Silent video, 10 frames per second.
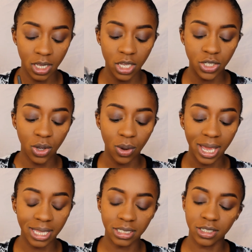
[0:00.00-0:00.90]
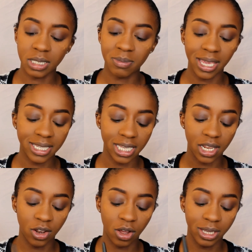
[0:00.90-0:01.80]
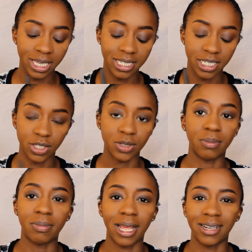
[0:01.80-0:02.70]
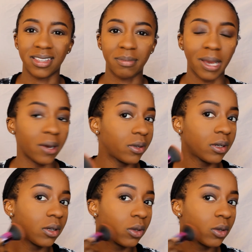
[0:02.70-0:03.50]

So it just makes it a lot easier to blend the powder.